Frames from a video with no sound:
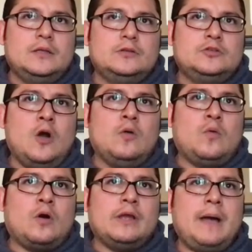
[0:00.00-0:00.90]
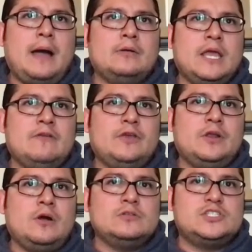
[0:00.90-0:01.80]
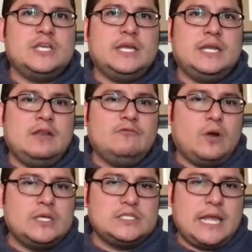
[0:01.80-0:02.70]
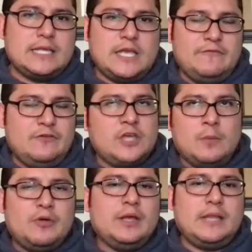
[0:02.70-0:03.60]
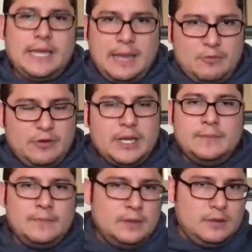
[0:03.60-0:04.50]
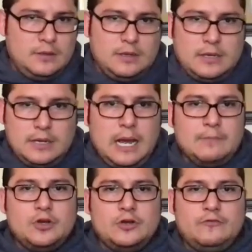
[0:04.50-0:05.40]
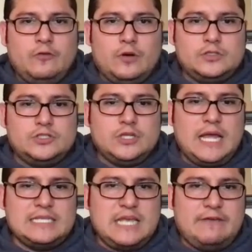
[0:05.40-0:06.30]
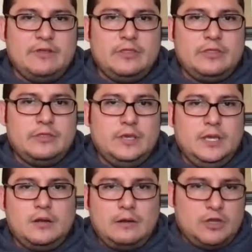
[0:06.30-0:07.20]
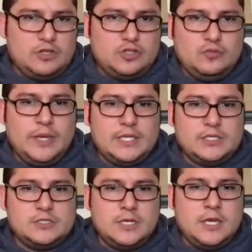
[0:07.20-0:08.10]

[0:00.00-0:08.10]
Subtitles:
don't worry about if you don't see an invoice. Like if you tell Maria, like, hey, Maria, I'm good for July 7th. I want 2 weeks.